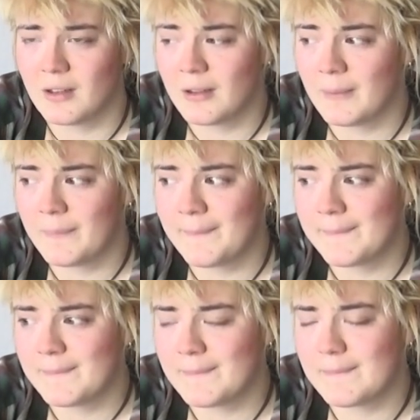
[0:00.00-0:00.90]

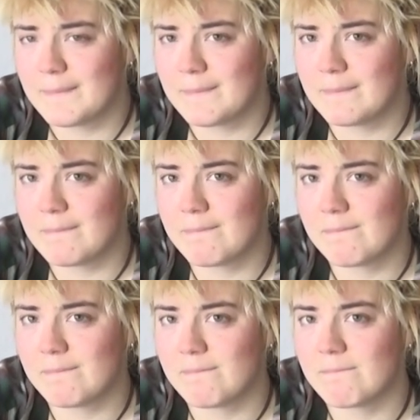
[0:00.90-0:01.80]

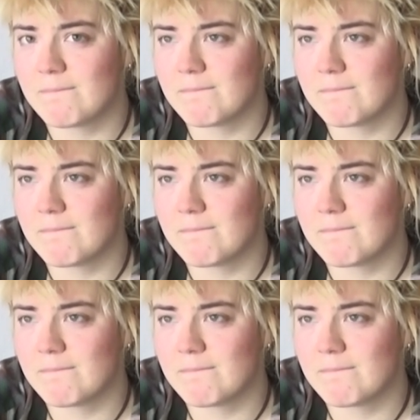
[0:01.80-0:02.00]
(silence)